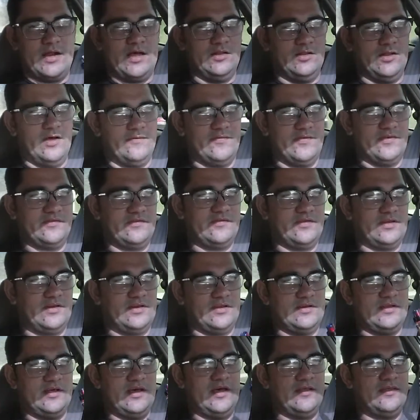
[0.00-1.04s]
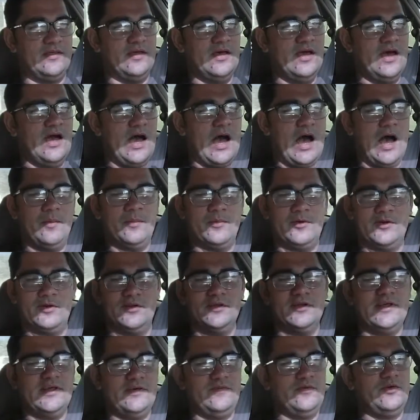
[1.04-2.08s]
I love this thing to death. I'm gonna
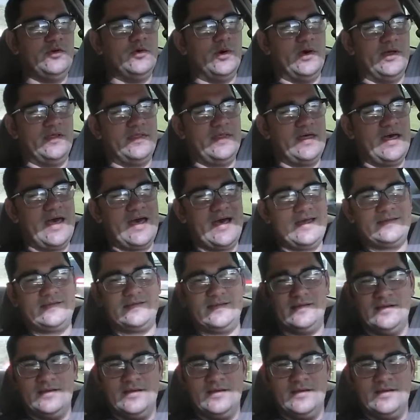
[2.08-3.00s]
leave you at that.